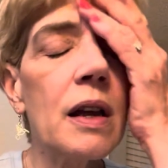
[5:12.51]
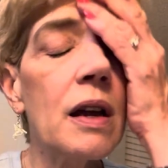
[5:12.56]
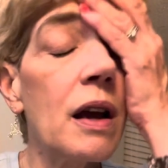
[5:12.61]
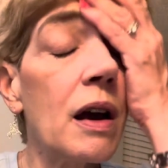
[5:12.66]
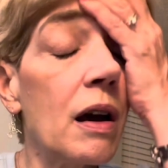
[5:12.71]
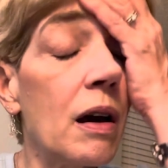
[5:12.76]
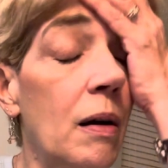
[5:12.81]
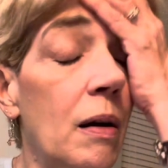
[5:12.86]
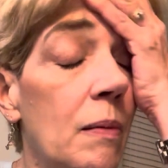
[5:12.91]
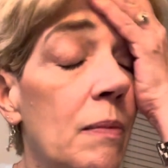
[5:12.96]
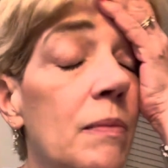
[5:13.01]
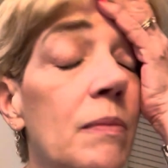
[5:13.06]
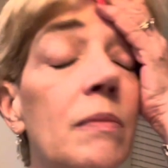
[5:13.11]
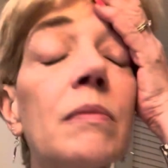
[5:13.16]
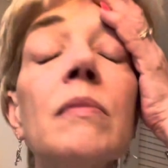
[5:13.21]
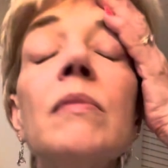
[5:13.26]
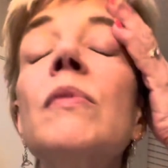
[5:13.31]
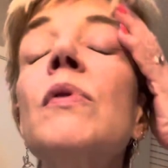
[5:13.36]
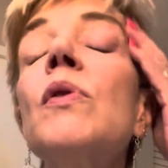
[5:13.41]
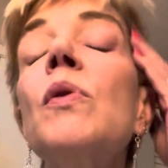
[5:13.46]
Um,
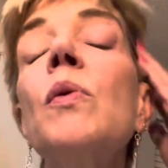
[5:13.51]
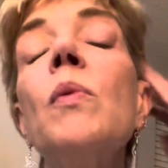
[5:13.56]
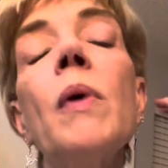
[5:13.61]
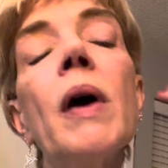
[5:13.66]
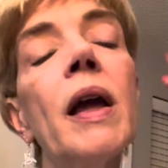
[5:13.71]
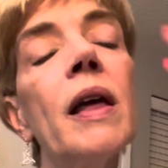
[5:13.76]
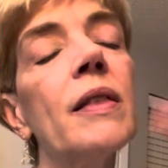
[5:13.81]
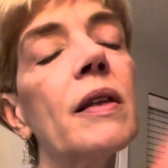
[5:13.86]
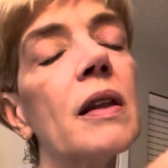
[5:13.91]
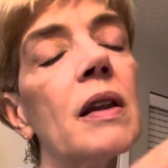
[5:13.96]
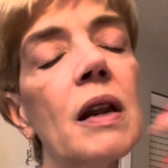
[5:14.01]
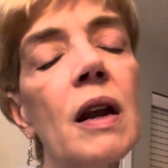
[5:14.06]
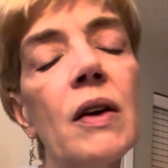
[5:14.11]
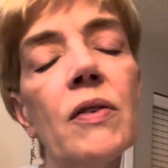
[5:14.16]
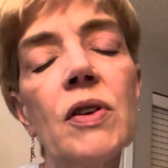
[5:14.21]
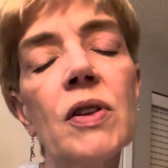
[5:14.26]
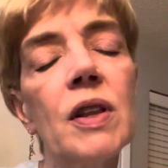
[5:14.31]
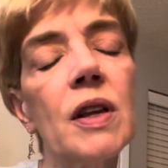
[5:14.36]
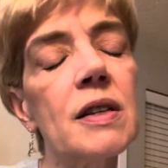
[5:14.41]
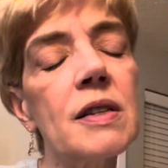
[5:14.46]
the way that
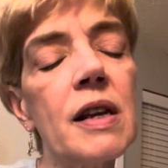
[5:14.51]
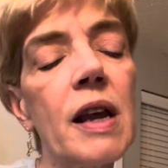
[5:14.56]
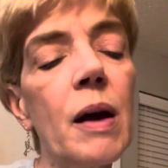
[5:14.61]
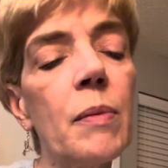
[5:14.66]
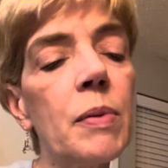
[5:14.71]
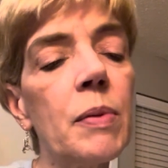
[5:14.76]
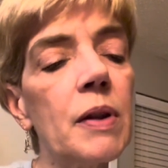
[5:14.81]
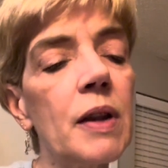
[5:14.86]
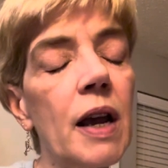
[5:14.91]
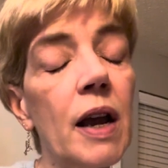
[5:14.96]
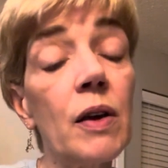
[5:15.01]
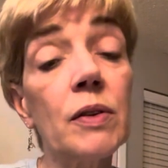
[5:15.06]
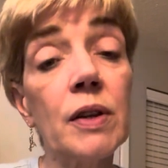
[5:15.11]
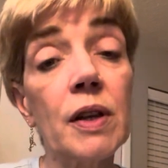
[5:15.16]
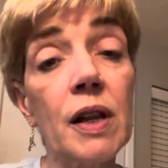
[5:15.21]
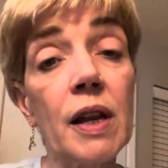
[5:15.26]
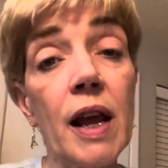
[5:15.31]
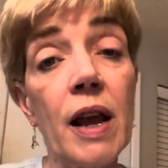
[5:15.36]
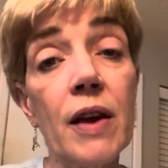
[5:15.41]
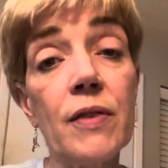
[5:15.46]
everything has happened, I only
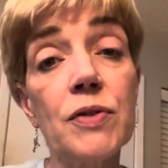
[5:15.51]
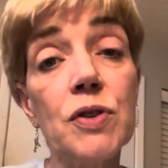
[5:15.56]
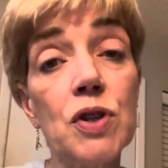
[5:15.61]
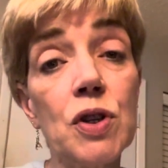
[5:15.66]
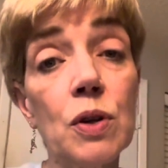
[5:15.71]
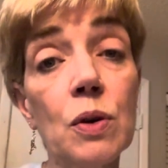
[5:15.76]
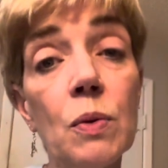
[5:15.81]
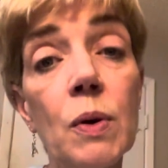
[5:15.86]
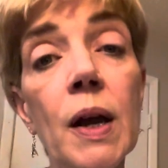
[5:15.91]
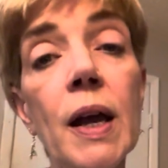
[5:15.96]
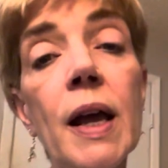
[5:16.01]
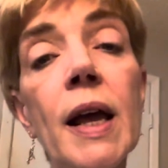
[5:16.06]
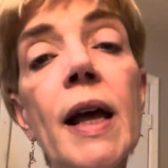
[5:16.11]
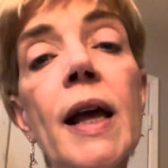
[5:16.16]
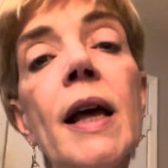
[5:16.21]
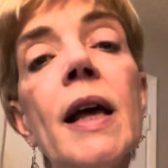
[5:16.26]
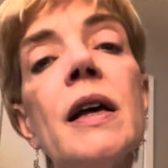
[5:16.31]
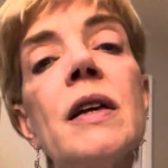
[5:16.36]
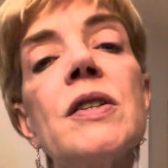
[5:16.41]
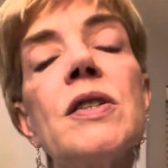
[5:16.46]
can have two.
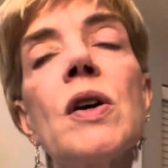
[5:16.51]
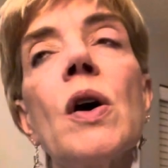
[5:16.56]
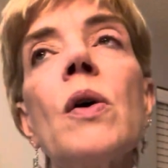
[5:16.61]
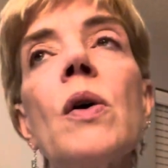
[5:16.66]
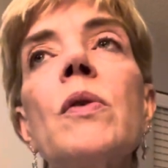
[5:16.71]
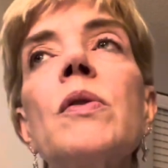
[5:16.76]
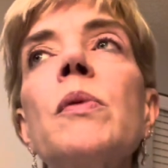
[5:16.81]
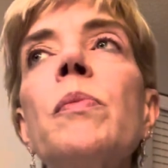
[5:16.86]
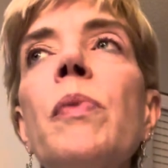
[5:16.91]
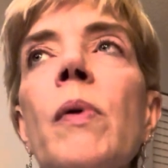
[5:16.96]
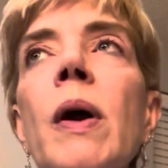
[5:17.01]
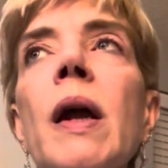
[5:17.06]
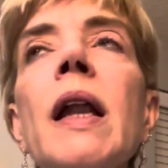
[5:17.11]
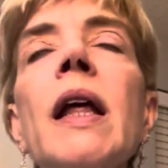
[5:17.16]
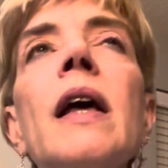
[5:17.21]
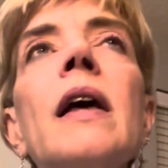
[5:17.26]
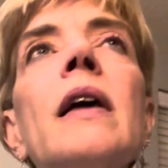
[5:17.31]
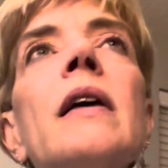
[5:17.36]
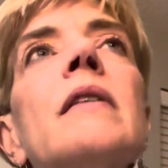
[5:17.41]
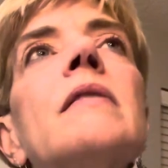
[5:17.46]
So the point
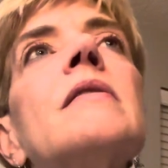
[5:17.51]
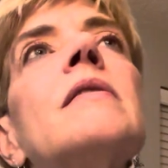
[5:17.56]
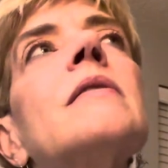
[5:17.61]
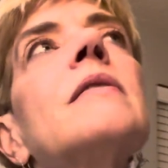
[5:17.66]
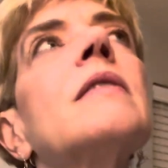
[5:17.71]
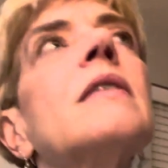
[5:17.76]
is,